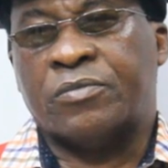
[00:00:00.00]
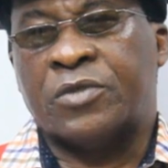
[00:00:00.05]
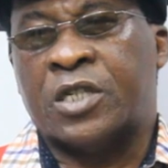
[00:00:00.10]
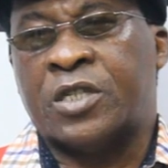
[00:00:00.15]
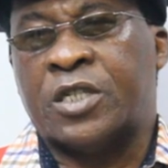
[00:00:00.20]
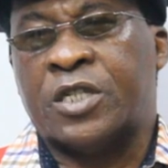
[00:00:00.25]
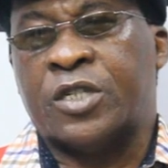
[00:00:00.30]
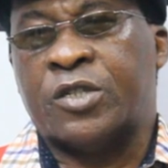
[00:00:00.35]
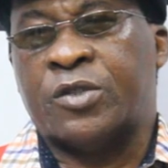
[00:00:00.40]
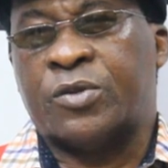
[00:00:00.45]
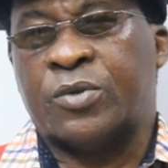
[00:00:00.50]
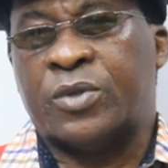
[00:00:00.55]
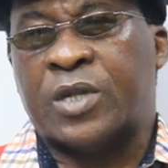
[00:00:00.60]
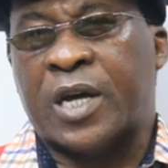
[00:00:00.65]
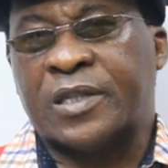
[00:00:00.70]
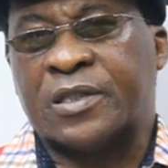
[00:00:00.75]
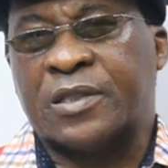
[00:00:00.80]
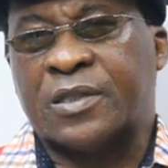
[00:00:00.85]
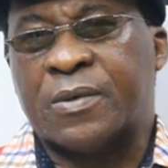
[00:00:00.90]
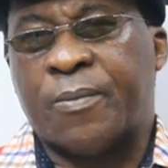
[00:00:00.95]
They didn't do
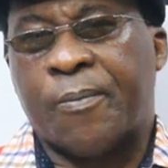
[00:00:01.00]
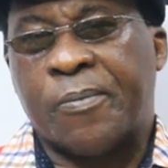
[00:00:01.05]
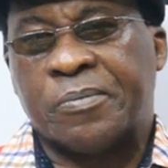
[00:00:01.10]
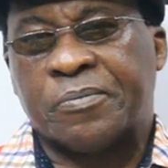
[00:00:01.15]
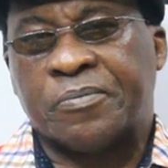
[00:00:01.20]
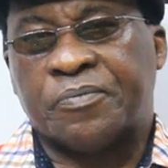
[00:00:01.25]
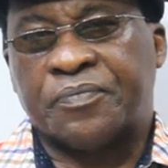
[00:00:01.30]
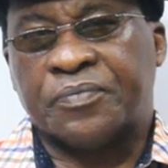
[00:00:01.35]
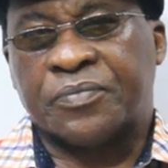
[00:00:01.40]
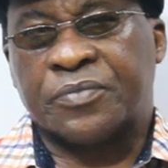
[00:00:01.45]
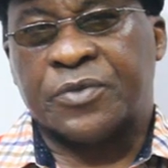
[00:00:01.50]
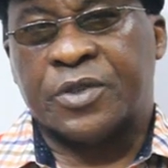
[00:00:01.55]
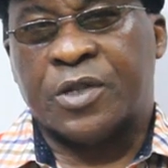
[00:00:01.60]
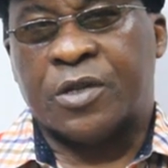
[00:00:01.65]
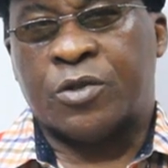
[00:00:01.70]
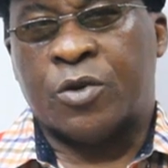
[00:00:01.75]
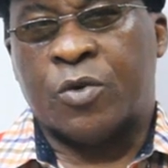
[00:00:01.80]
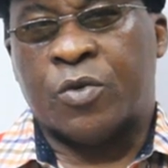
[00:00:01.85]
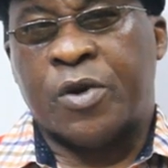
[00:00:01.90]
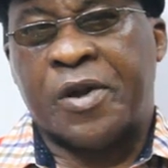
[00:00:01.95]
that.
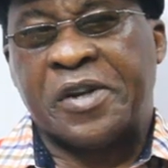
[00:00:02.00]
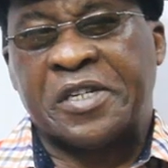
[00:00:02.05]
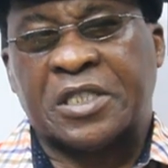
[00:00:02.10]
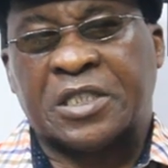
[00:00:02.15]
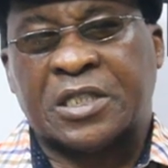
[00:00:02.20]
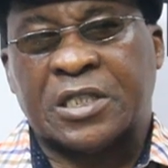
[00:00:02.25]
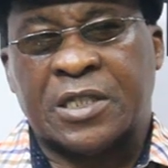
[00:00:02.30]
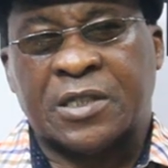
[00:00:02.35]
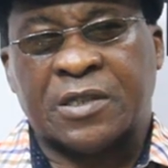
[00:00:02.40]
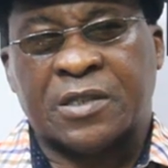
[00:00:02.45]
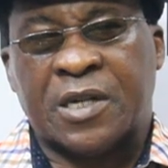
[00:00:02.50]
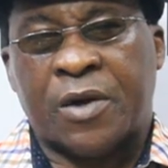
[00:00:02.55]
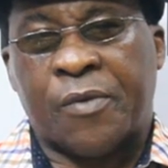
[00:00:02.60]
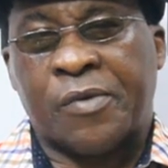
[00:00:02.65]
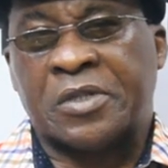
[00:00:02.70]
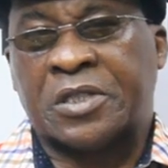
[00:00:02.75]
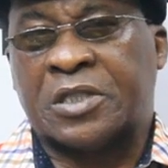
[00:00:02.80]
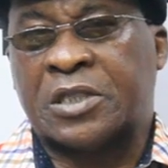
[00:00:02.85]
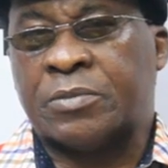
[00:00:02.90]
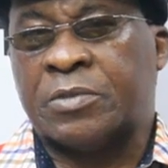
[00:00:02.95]
So we understand there
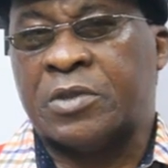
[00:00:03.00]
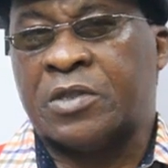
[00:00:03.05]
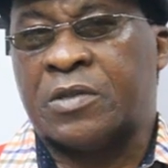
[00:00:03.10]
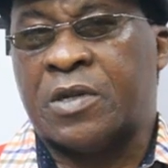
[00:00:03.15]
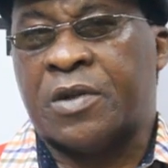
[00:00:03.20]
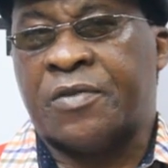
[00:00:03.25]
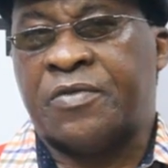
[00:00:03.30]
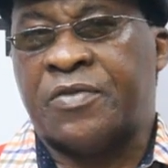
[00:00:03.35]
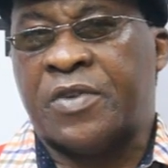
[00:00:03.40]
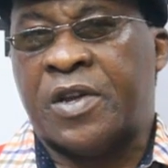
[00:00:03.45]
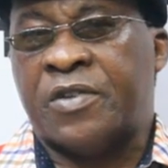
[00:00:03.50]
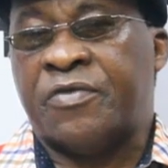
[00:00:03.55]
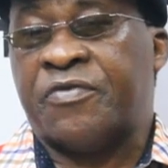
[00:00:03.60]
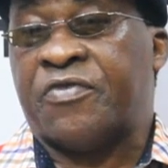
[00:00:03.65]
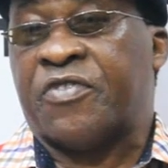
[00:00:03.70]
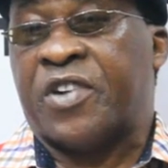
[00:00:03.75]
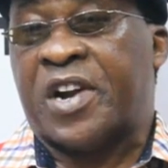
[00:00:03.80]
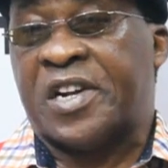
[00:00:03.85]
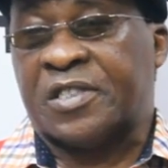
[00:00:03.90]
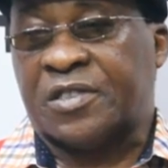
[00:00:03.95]
was some
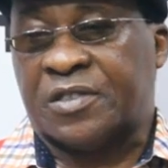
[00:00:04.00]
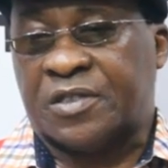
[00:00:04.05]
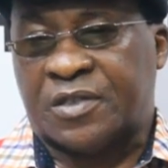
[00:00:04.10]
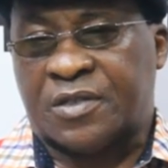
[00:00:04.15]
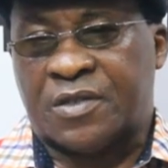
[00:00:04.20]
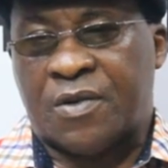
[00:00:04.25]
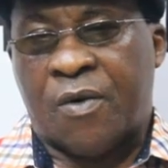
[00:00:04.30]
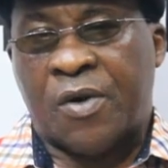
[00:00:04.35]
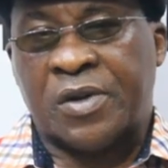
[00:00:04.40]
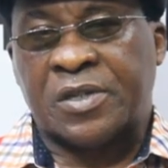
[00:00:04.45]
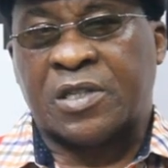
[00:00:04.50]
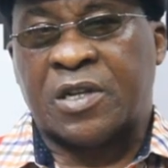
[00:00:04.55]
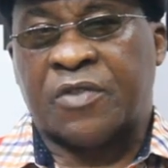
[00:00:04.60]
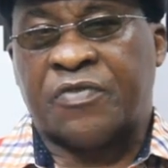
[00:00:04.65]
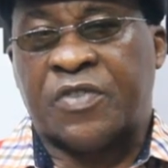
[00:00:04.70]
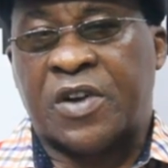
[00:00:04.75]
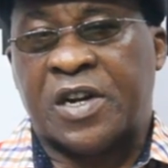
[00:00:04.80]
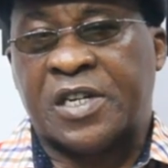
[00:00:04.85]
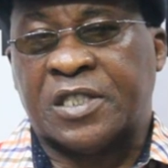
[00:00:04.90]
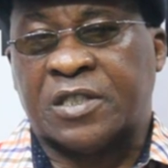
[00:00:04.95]
inference or
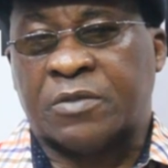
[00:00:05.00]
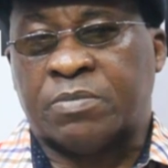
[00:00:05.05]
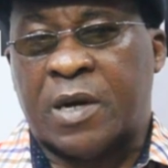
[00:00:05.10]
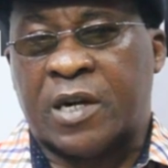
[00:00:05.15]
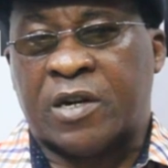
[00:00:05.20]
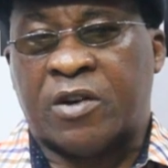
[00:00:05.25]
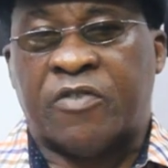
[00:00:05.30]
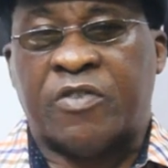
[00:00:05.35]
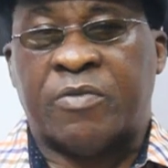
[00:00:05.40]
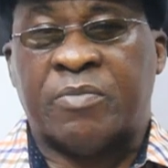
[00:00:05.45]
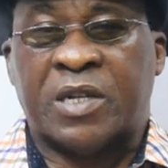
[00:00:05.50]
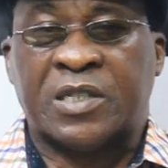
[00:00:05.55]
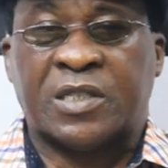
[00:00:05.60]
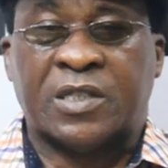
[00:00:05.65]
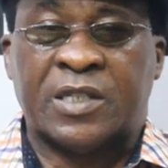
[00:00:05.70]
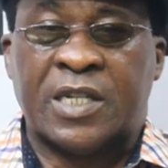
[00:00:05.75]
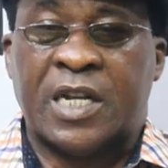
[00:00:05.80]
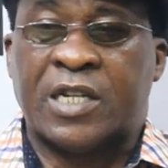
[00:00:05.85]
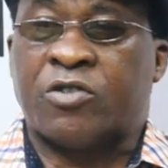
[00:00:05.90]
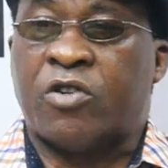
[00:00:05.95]
interference by government,
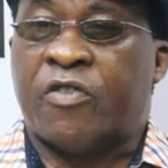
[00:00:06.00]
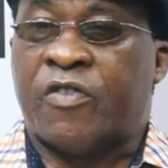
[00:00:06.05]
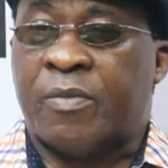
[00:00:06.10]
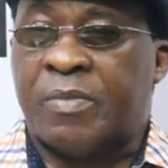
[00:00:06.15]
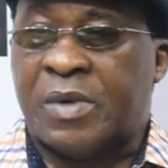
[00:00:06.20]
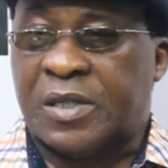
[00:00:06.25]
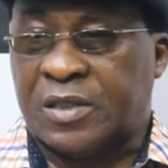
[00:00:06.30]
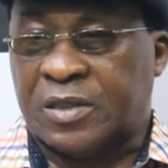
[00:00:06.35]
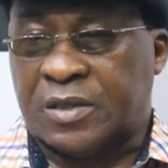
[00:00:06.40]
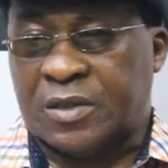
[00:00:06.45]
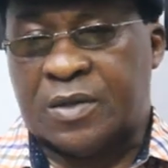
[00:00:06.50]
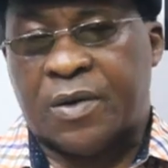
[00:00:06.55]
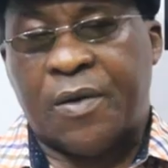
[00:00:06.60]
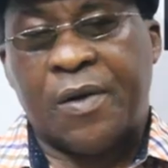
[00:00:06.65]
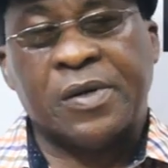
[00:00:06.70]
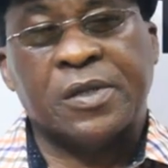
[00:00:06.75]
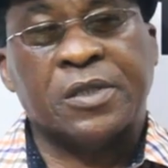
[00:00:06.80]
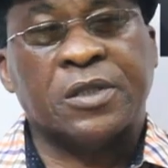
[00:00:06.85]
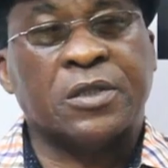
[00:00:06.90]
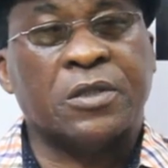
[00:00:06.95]
then government
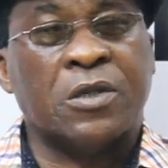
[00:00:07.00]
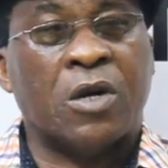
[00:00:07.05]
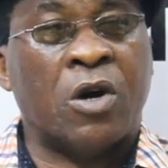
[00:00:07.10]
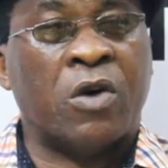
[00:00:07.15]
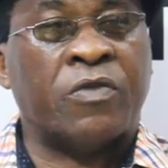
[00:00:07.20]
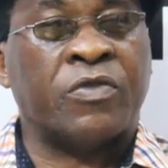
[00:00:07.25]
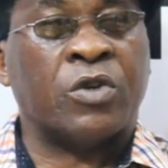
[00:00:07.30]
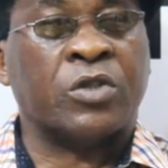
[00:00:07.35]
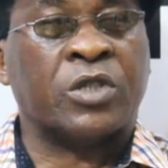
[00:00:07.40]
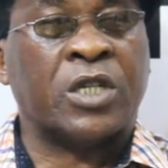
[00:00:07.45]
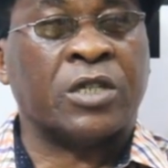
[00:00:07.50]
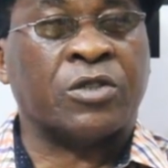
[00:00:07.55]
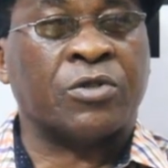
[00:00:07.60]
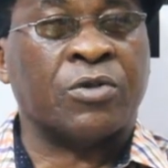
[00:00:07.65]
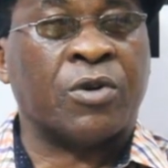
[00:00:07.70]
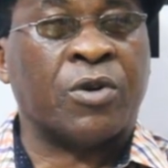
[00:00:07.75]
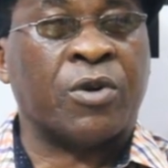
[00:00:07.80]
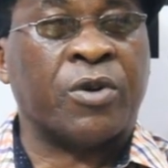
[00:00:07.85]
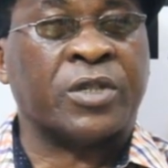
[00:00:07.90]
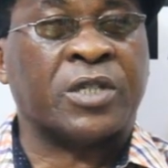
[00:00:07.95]
of Rochas
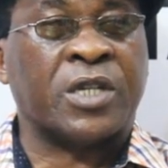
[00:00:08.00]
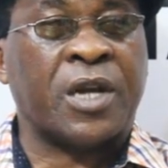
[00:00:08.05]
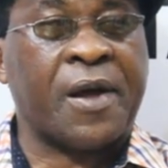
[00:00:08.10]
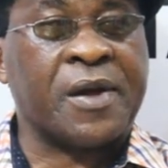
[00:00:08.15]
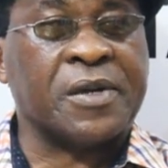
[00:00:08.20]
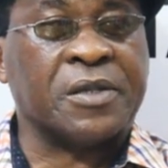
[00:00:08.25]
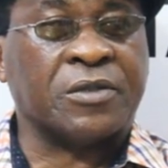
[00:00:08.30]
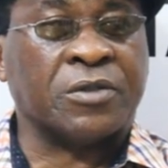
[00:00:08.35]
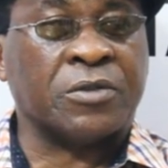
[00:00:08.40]
or corruption.